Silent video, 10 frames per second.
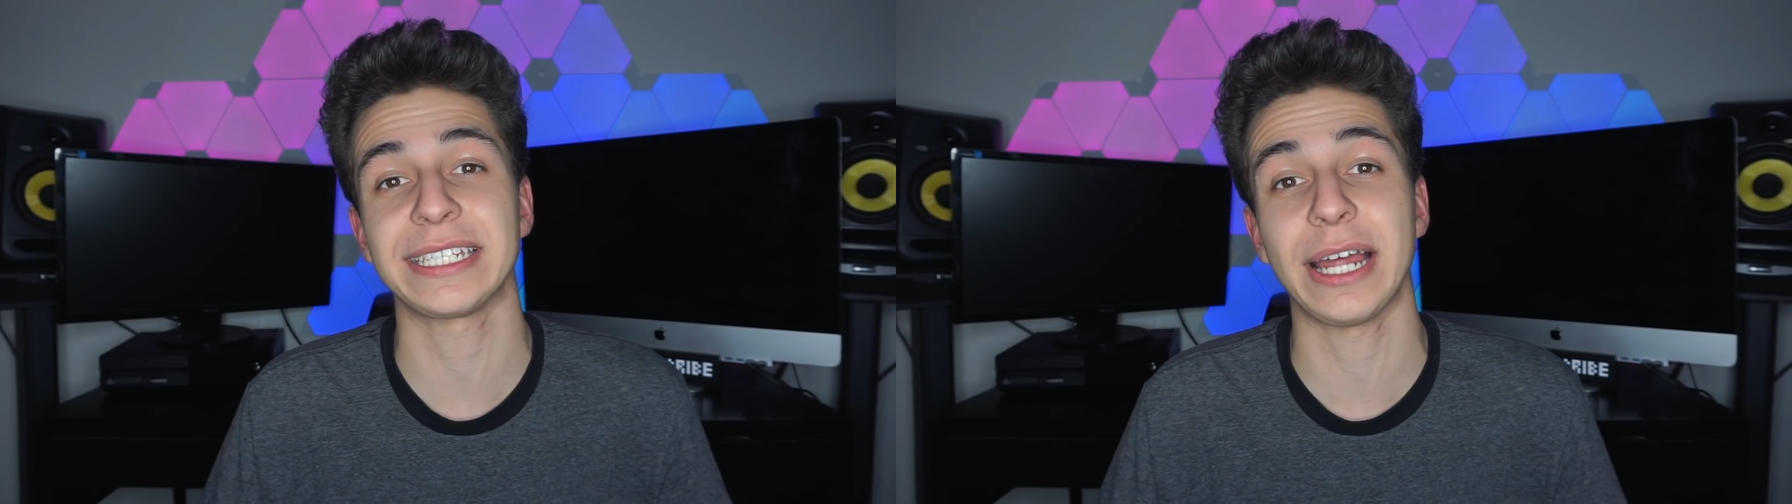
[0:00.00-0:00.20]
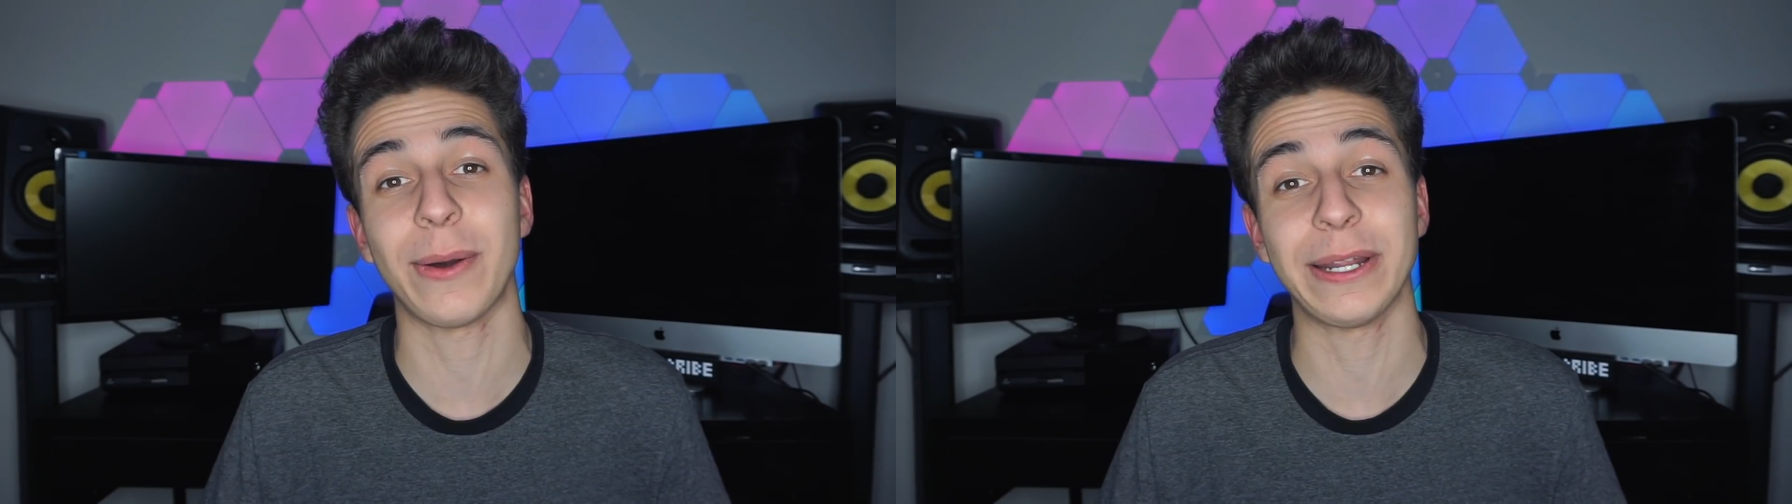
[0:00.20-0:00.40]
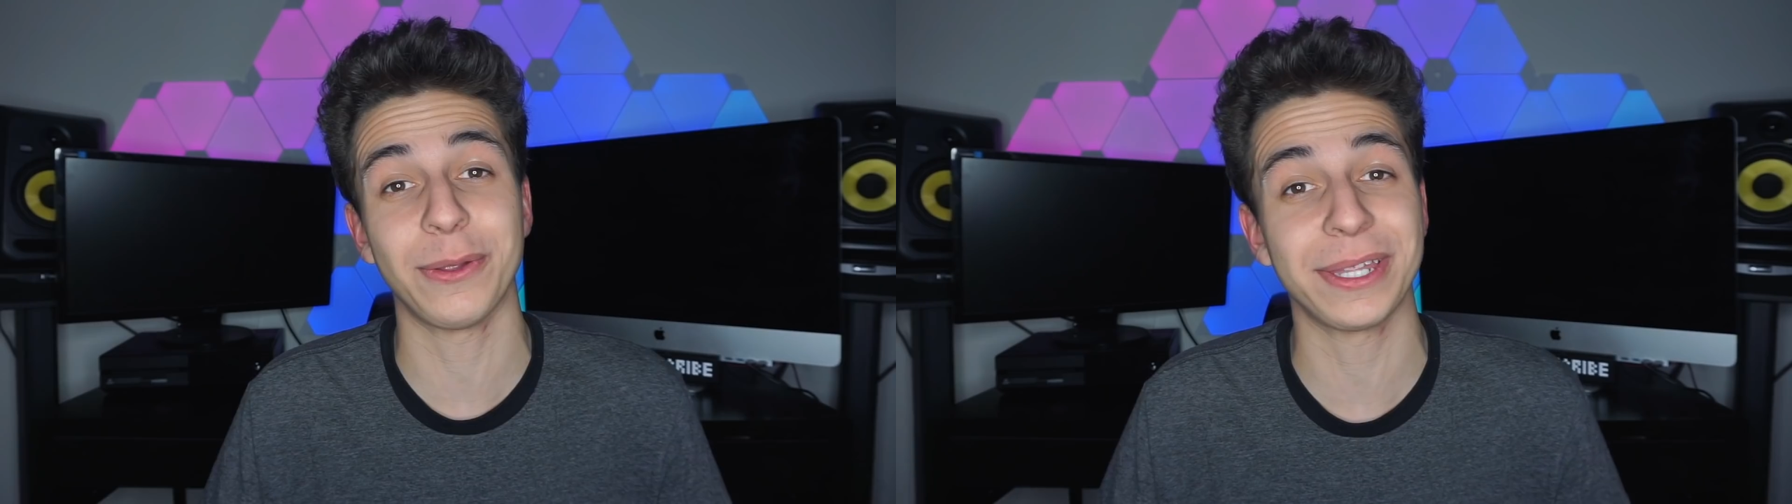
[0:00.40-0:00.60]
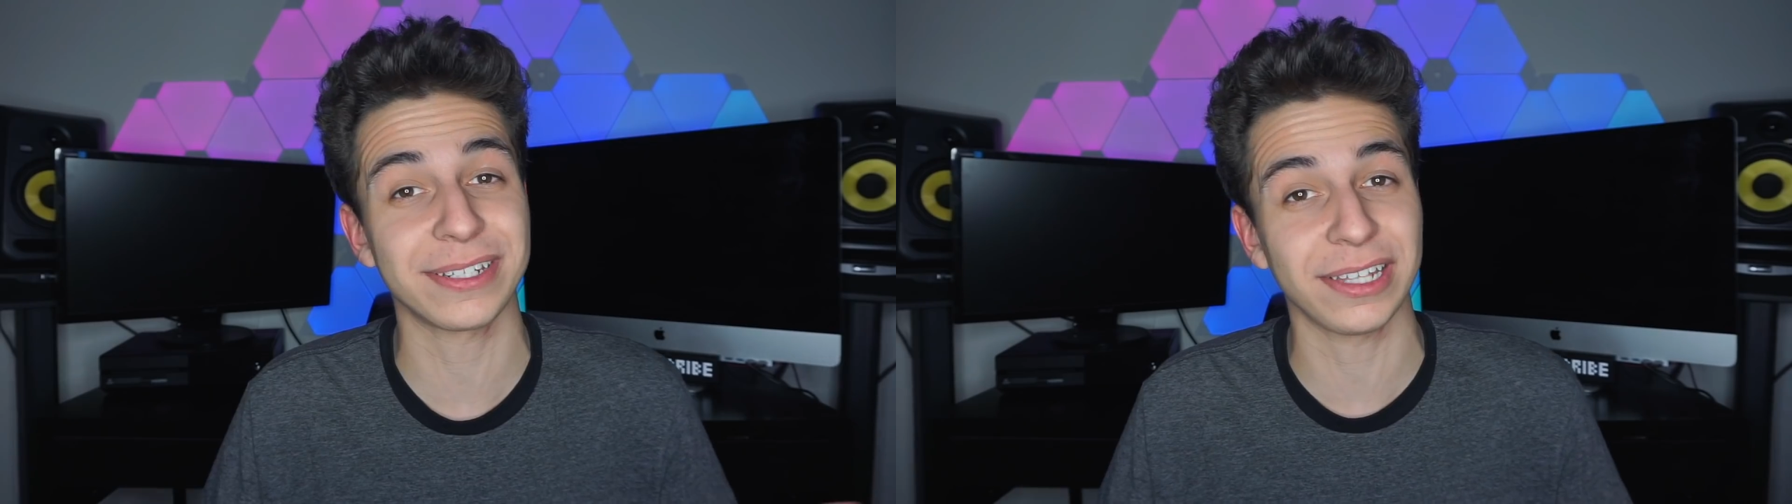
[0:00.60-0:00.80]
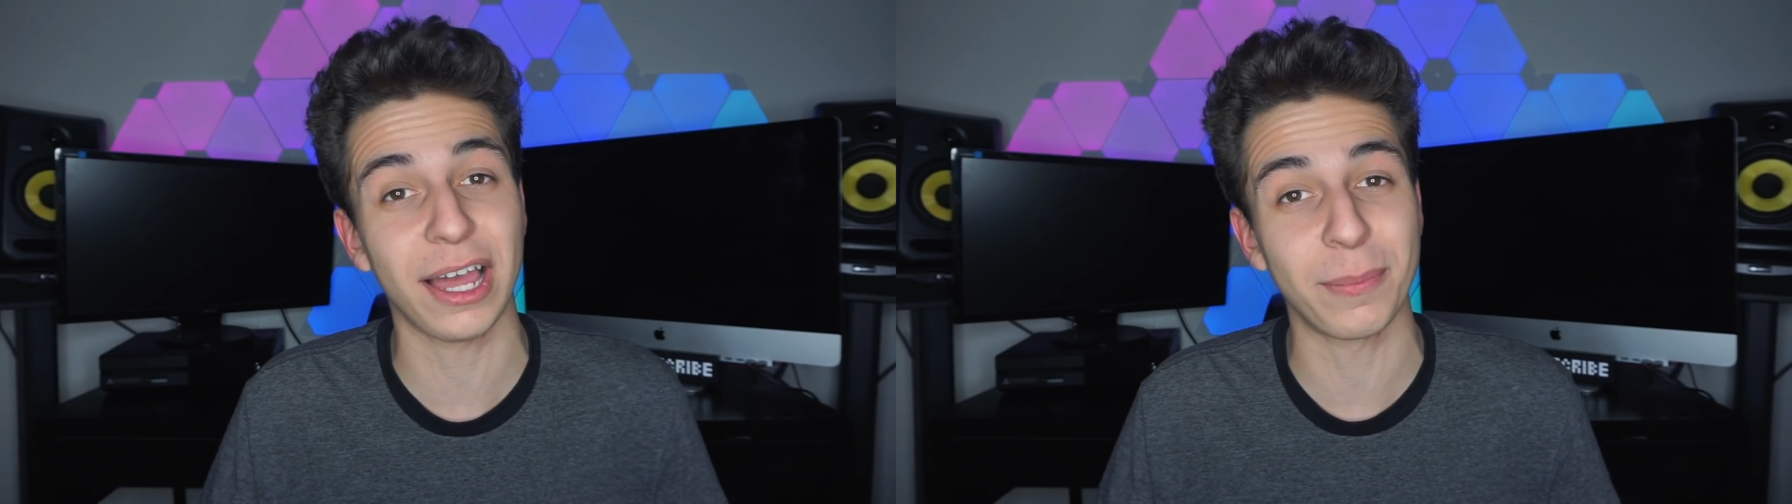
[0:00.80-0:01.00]
Now, I know that's
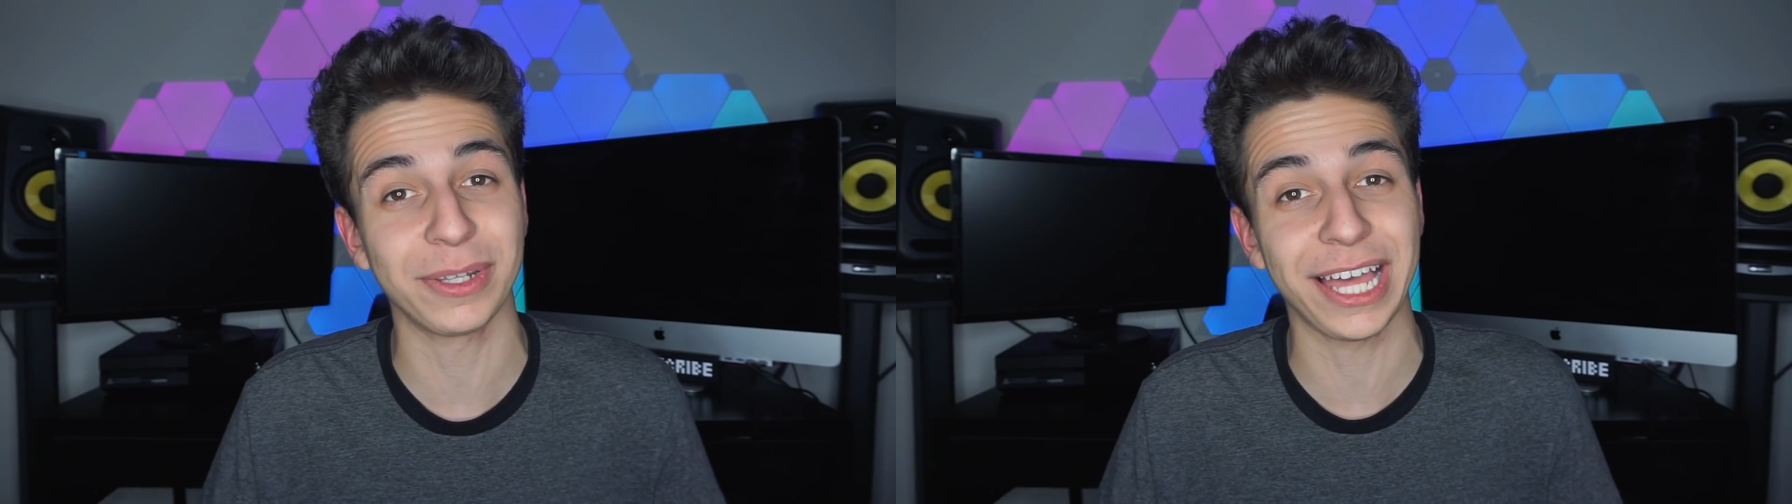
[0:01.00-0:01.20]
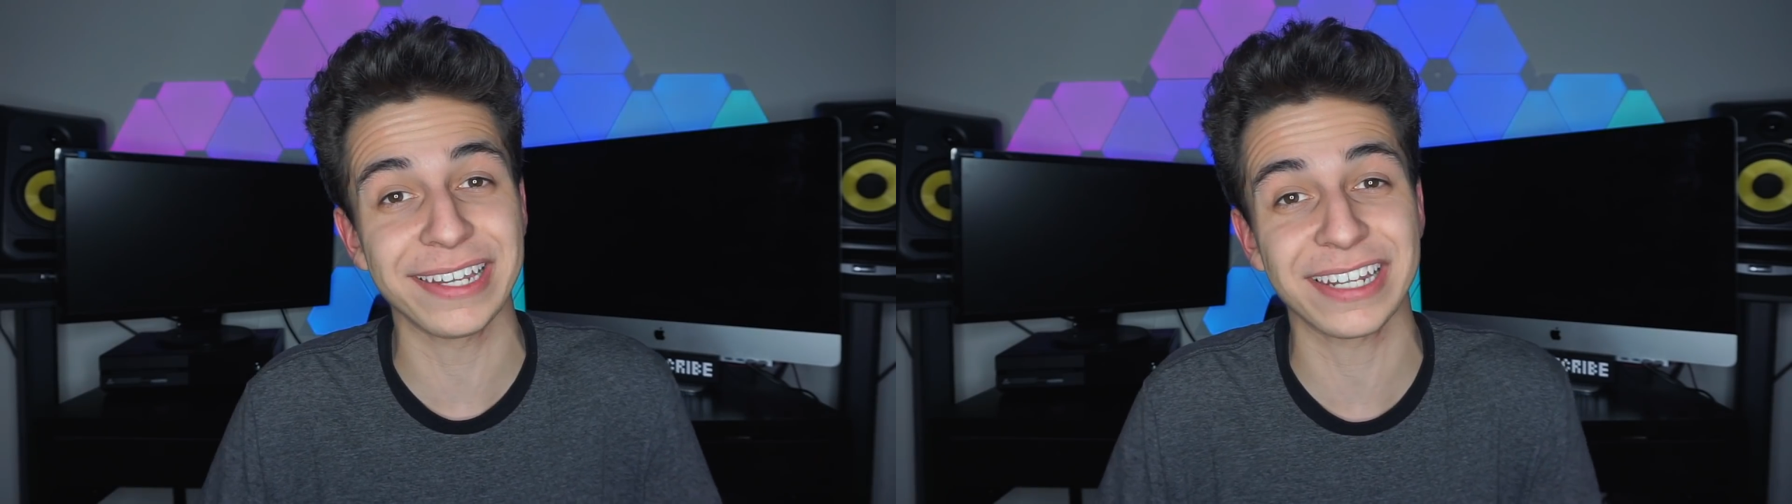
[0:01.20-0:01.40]
a lot, but last